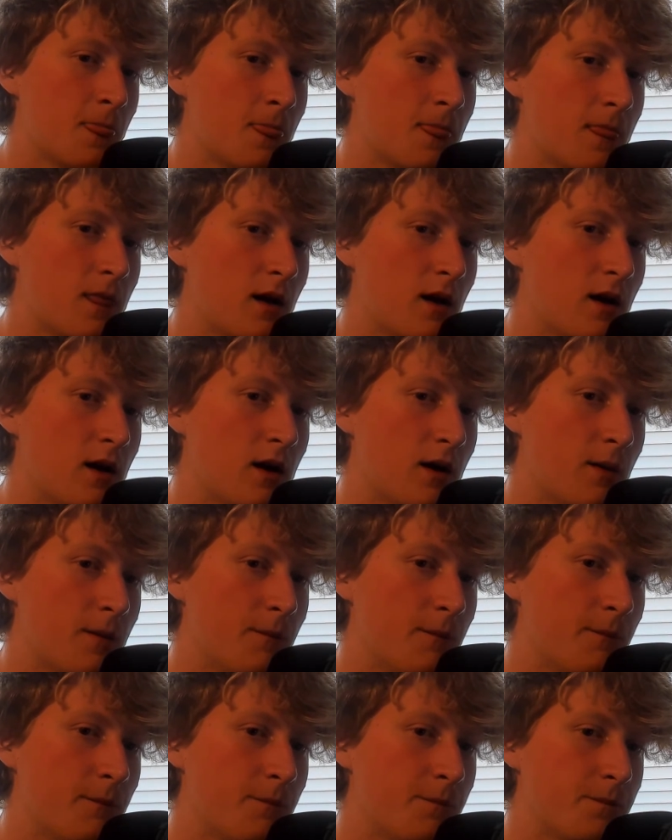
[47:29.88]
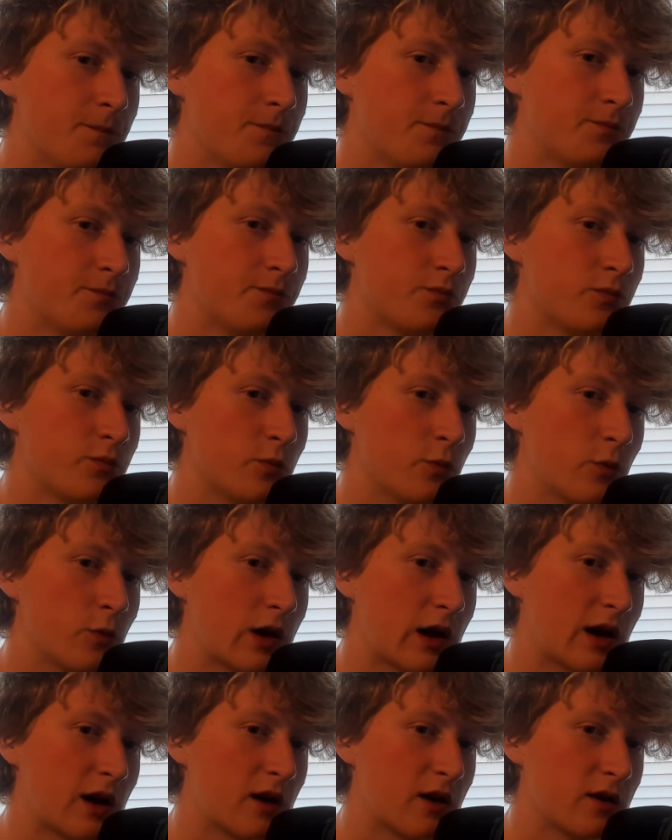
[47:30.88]
we
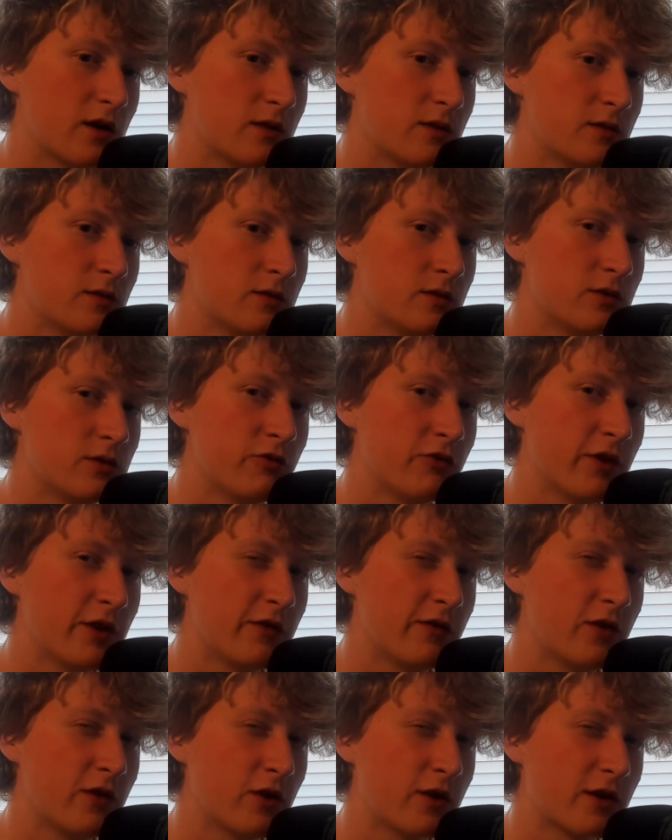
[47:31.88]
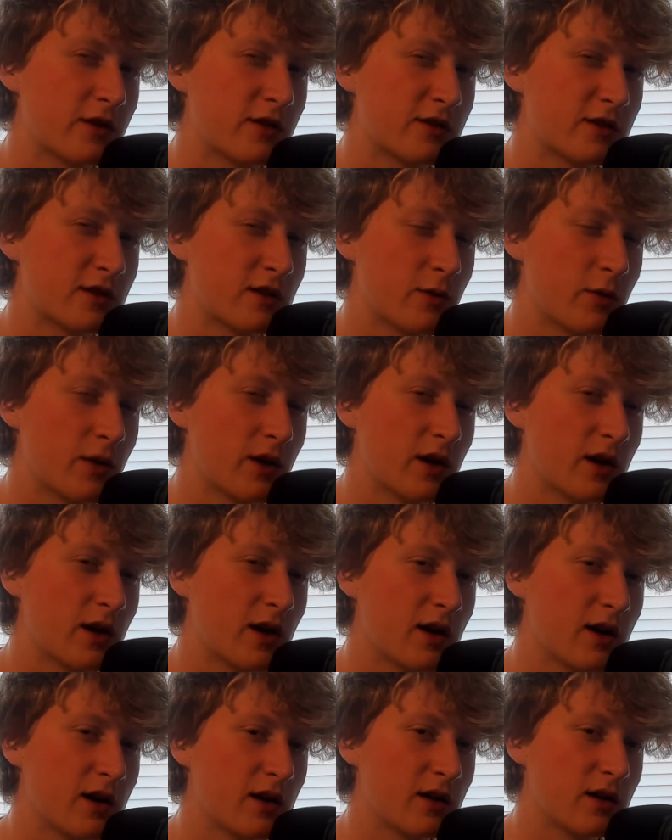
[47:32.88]
gotta refocus in a way
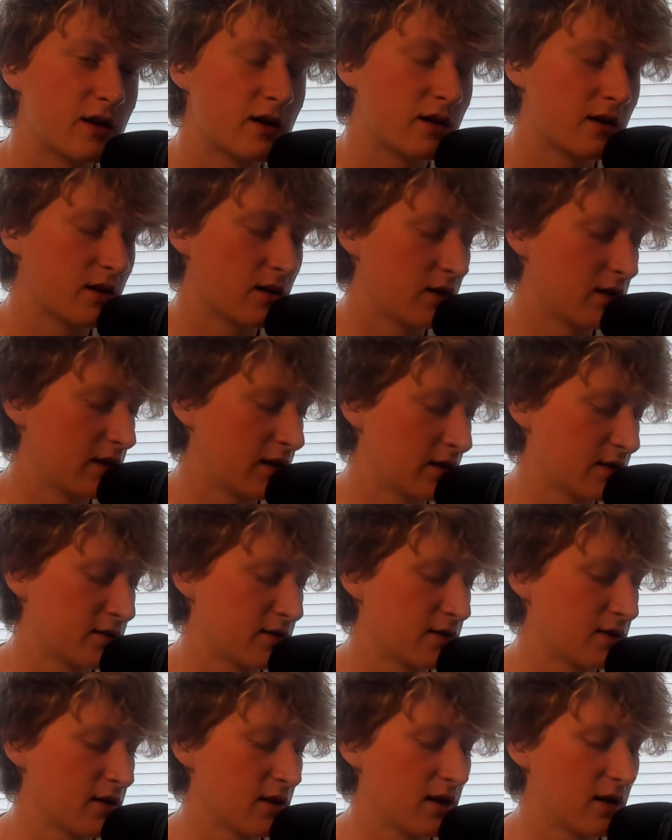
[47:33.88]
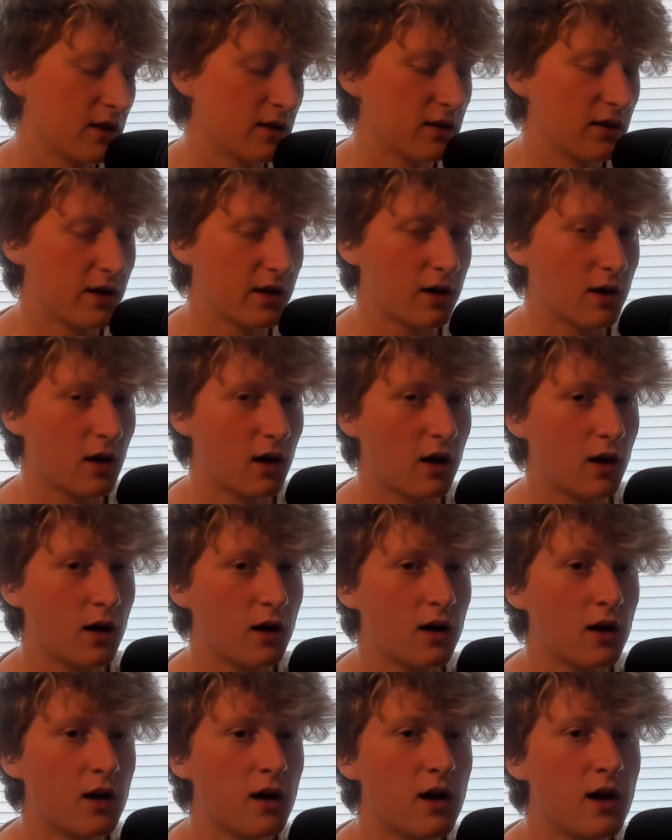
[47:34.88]
on things, on like
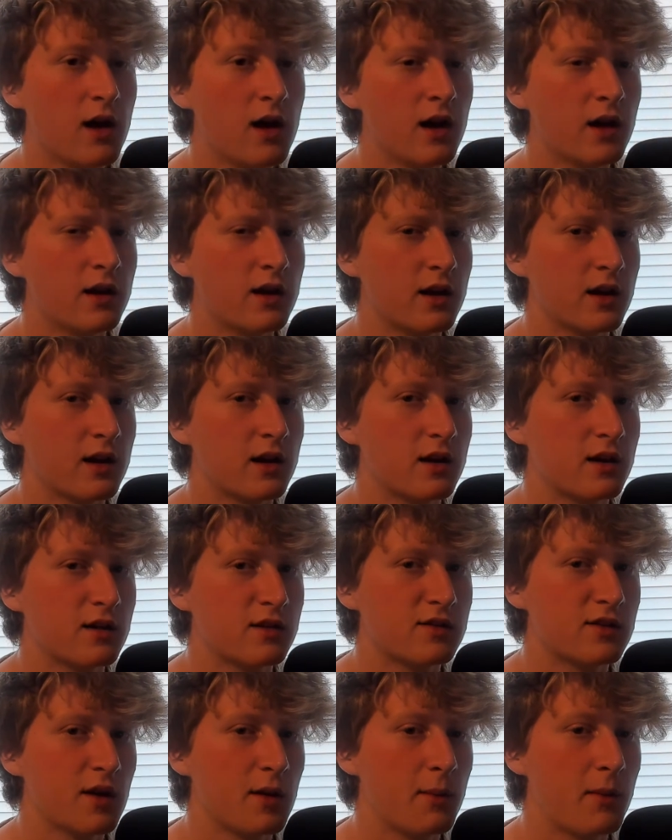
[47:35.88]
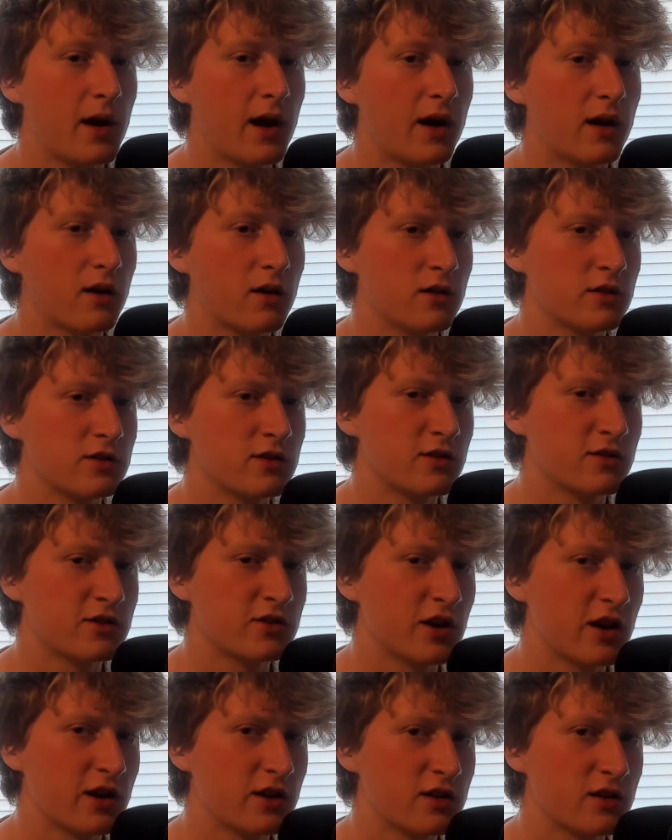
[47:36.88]
taking a step back or just
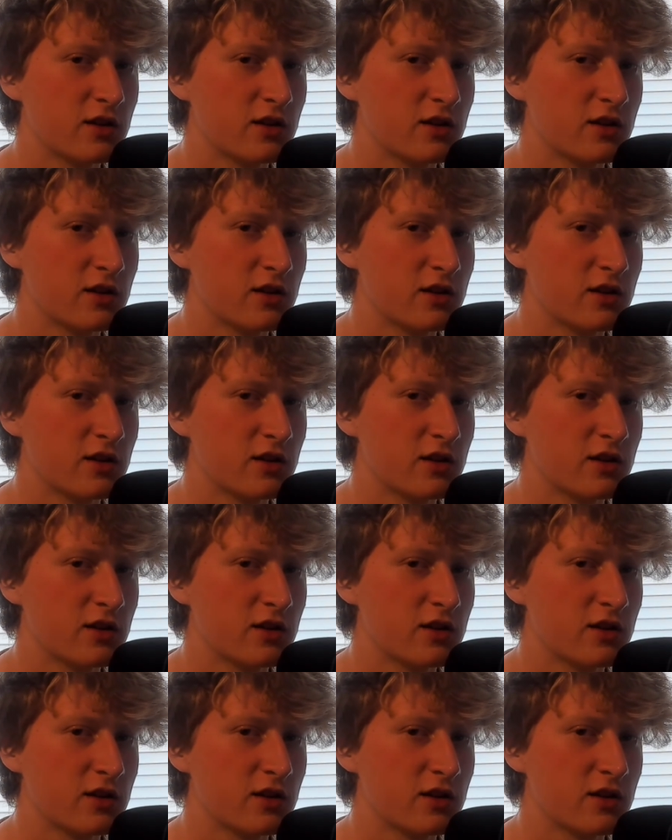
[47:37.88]
change.